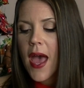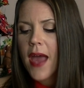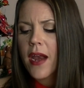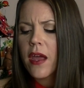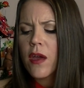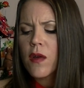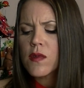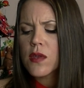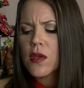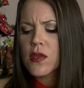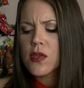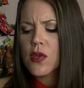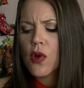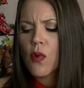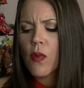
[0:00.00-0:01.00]
And I also
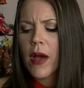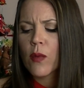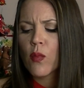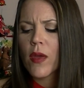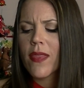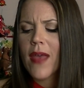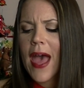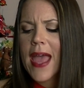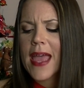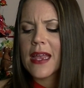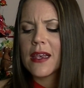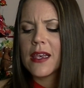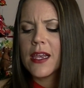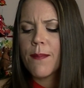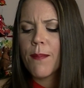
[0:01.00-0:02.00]
saw one with a
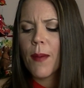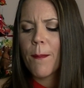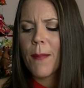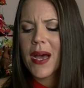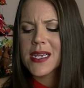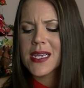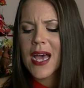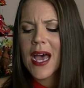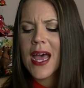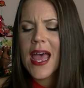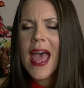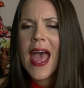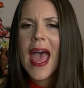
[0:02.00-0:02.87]
lip butter